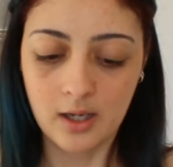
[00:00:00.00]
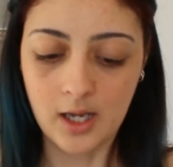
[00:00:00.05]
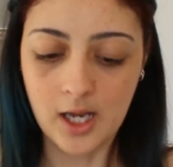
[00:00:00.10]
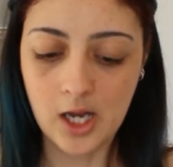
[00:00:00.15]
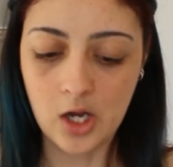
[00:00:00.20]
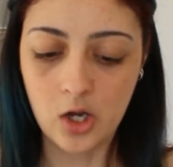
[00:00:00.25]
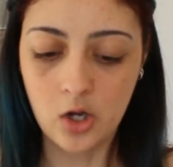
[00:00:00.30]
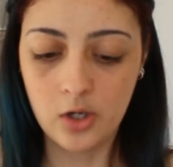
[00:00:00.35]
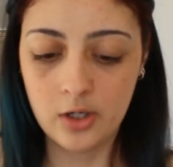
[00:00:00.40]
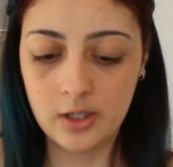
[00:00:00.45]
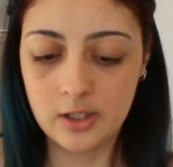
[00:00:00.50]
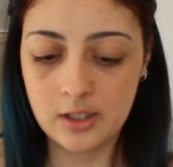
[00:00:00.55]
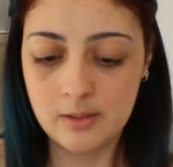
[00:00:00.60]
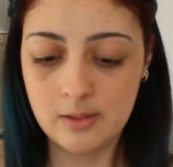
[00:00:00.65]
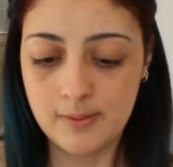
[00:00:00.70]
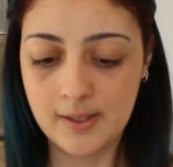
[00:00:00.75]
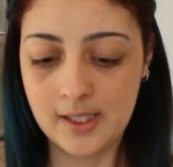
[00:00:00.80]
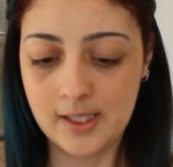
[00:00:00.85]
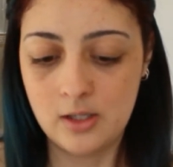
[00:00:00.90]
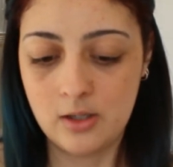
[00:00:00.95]

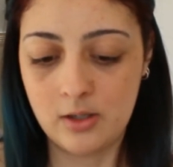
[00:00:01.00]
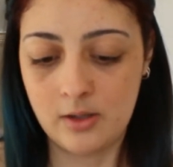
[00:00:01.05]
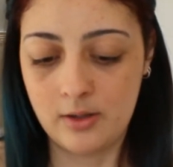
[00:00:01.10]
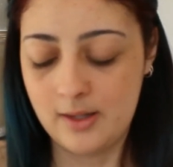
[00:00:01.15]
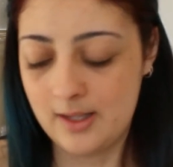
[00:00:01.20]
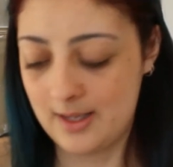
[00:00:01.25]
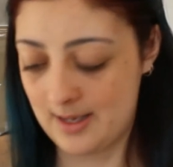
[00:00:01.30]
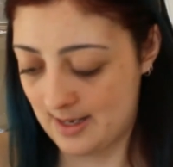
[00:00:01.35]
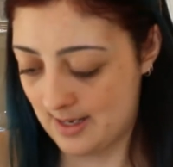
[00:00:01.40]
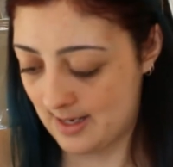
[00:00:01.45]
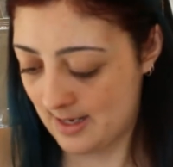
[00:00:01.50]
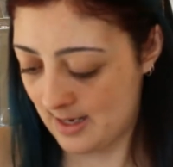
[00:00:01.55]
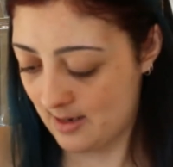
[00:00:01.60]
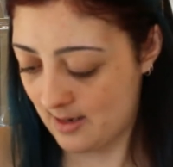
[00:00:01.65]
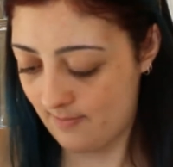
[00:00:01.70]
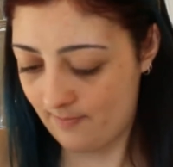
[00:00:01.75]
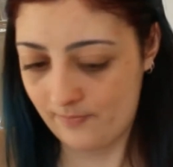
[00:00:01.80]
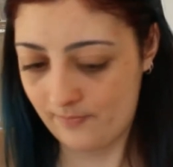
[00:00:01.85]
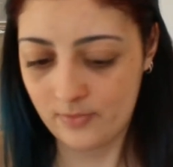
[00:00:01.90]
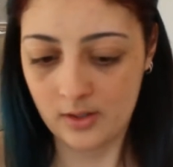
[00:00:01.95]
Honest opinion on
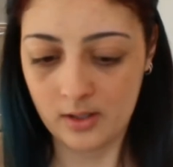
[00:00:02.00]
that.